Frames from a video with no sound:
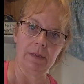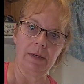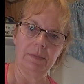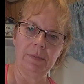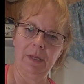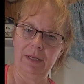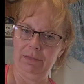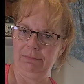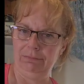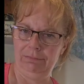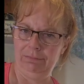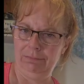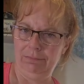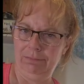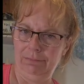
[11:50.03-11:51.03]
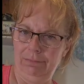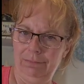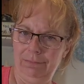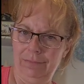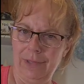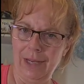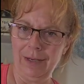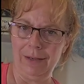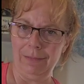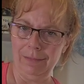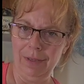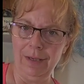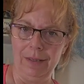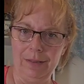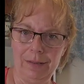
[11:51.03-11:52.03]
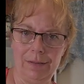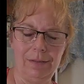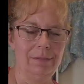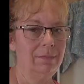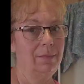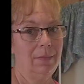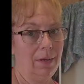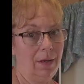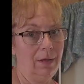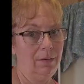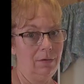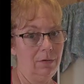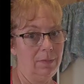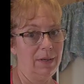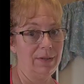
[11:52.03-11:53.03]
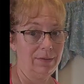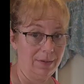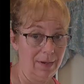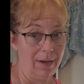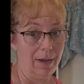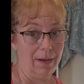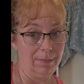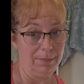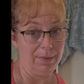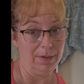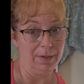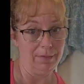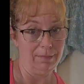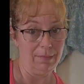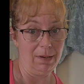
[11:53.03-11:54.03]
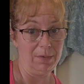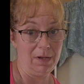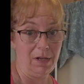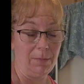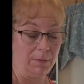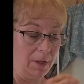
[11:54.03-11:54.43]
and I'm like, 90 minutes? I don't know about that, but maybe a couple